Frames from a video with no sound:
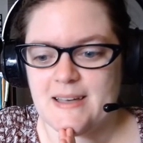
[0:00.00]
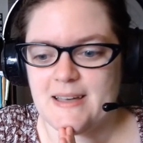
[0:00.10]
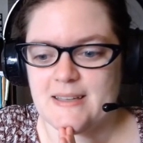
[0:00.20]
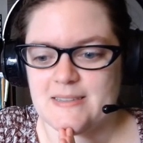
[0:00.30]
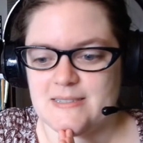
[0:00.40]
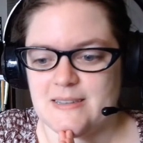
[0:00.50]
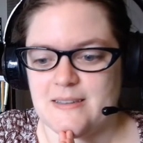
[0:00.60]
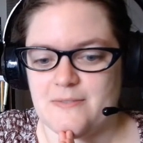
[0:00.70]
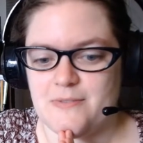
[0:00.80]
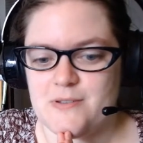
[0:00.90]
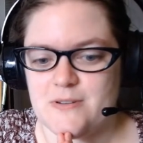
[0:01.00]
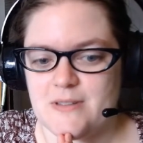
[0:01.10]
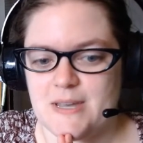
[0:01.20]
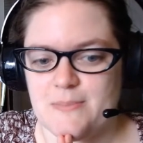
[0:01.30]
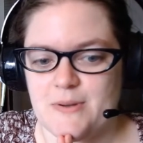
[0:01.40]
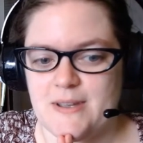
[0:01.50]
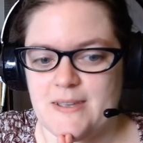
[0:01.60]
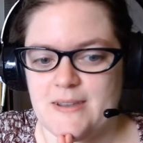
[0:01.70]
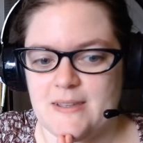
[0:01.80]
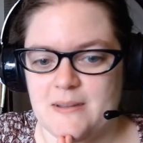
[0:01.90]
as a future
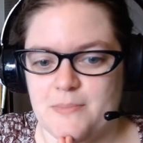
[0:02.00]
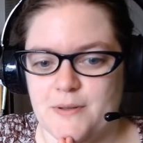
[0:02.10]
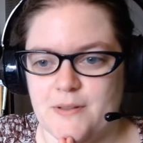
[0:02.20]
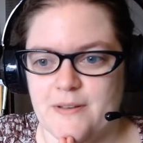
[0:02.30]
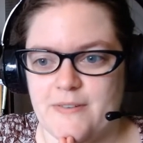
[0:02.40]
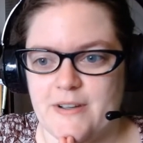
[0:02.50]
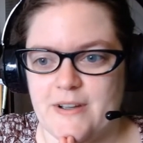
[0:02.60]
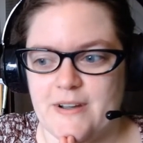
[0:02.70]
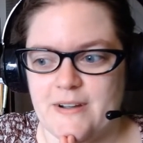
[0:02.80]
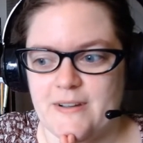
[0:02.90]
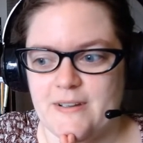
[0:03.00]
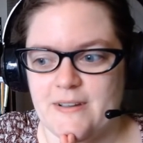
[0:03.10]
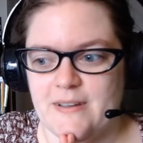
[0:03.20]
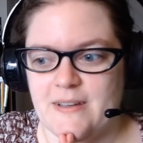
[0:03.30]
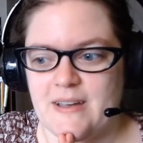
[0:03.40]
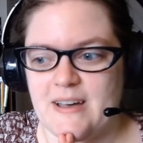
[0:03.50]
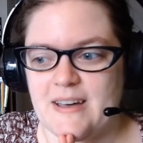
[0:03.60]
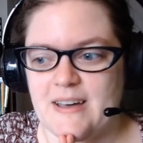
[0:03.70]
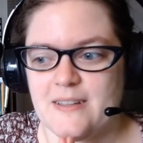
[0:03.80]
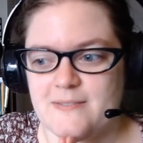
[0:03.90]
librarian and a book lover at heart,
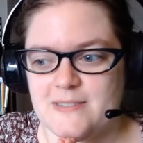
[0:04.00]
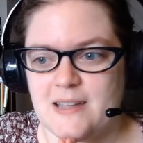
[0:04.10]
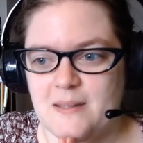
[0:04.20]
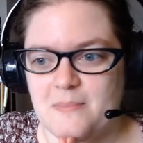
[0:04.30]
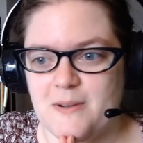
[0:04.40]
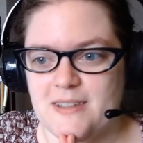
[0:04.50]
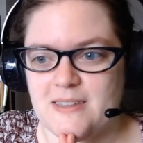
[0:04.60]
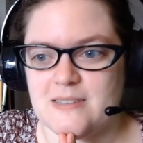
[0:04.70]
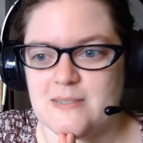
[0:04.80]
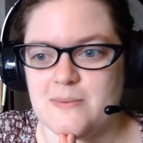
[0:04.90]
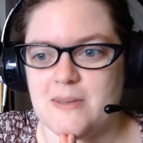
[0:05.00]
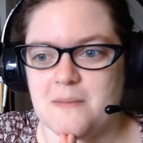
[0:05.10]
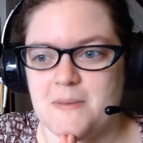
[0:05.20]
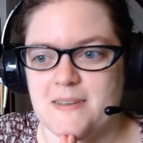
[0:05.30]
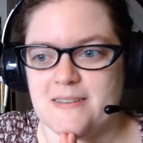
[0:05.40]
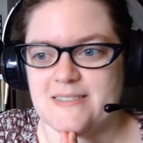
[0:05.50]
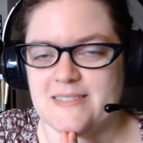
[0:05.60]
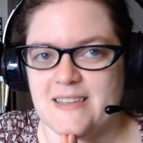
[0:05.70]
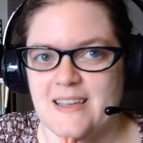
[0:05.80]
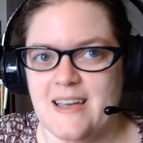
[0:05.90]
I love celebrating this week because
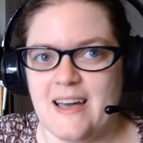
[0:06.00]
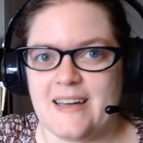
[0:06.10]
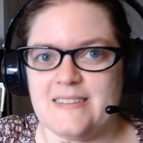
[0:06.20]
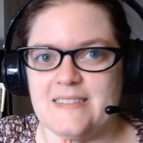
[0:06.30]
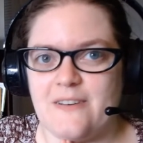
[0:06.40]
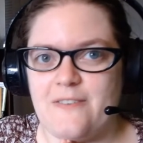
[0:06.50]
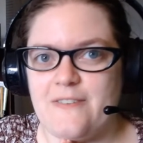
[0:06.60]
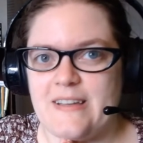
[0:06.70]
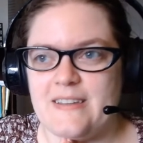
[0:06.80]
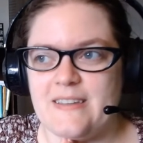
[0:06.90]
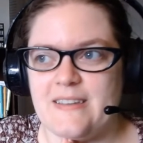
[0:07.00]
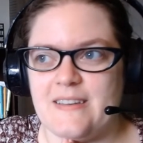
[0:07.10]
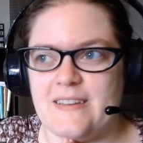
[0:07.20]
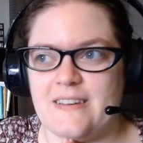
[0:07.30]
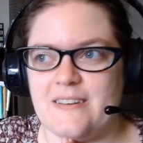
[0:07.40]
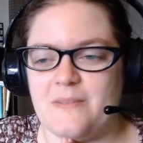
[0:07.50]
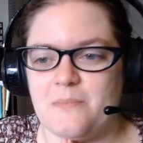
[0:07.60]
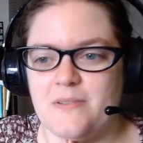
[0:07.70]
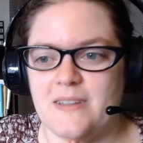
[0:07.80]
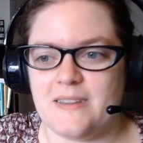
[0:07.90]
I still find it
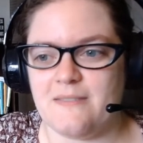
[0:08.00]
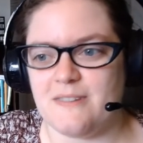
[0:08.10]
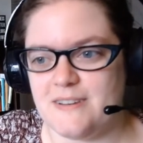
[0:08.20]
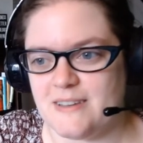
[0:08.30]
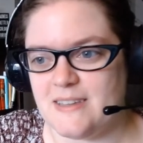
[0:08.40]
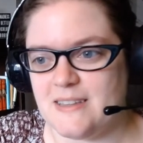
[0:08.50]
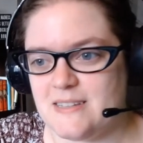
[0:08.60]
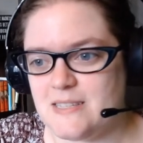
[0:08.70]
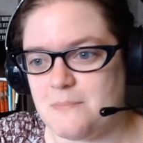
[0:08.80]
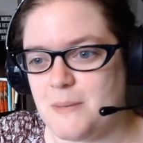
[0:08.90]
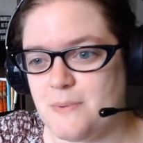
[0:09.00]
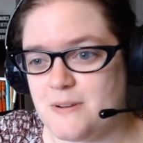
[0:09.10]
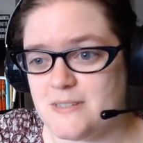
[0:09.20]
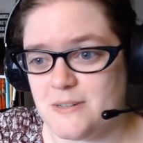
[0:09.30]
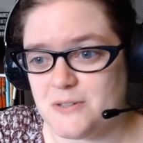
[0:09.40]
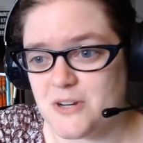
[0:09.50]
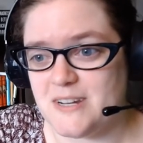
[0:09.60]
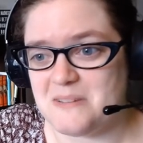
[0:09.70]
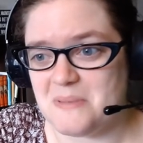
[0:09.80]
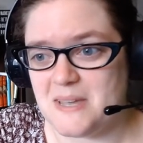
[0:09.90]
completely ridiculous that people are still trying
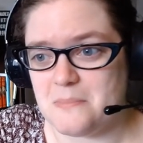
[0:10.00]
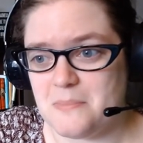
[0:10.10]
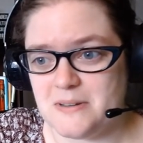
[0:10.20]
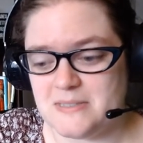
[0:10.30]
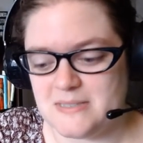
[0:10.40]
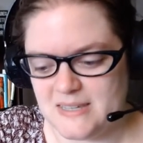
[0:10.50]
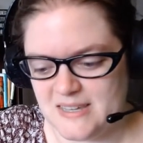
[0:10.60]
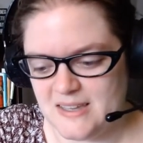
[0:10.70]
to ban books. Like,